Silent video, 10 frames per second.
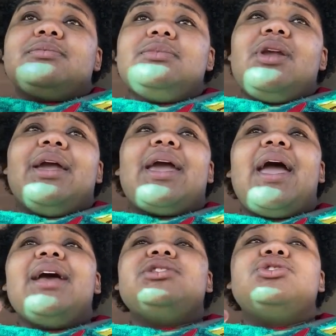
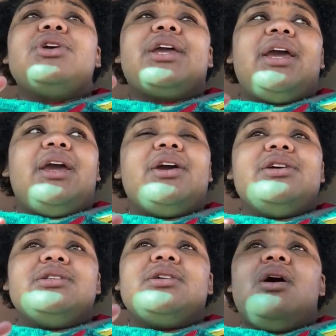cast your cares
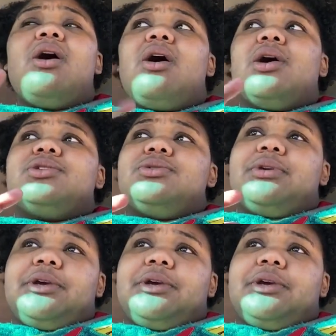onto him.